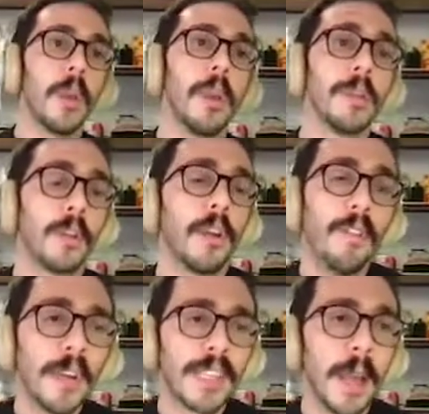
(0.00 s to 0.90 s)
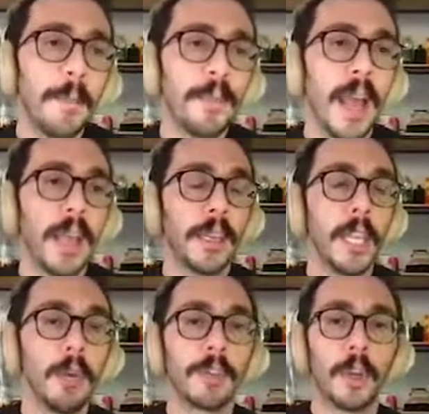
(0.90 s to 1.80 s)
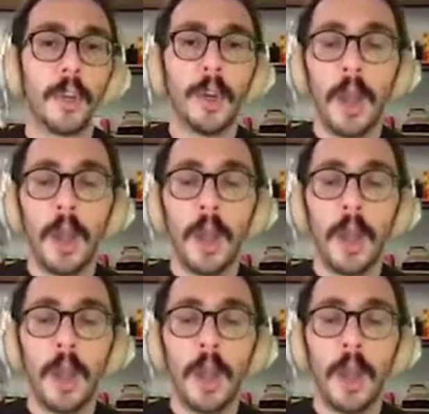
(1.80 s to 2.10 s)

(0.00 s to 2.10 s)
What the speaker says: So the first step that the user,